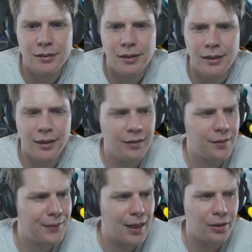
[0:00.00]
Doesn't have
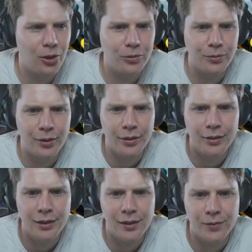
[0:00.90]
another long throw,
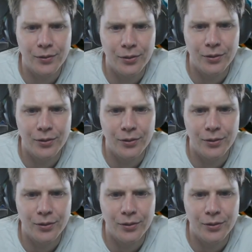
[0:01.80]
that's for sure.